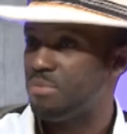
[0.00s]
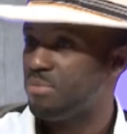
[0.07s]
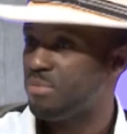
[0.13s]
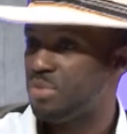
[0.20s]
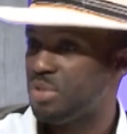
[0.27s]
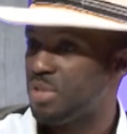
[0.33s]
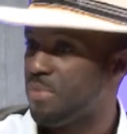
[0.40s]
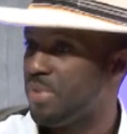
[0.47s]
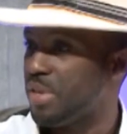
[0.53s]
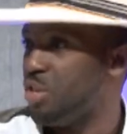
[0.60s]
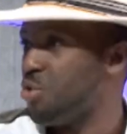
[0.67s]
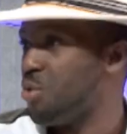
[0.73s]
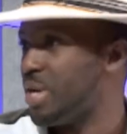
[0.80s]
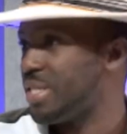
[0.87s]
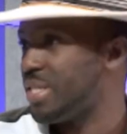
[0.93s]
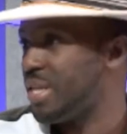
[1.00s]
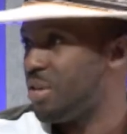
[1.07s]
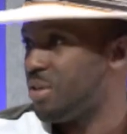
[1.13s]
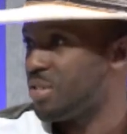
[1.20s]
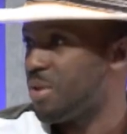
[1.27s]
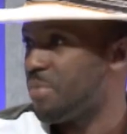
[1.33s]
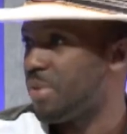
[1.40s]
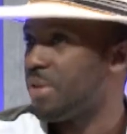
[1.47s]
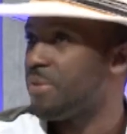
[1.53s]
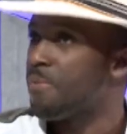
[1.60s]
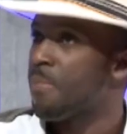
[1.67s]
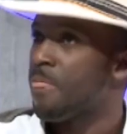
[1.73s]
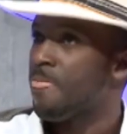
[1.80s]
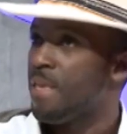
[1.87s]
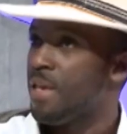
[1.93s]
something USA or something,
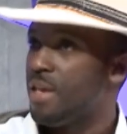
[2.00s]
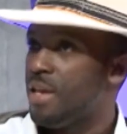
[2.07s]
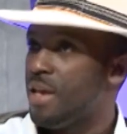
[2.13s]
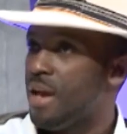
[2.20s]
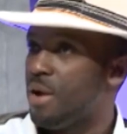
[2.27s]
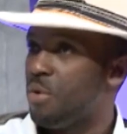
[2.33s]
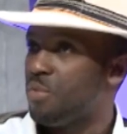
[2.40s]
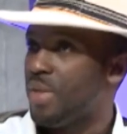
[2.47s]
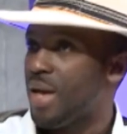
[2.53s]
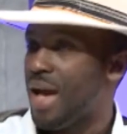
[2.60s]
that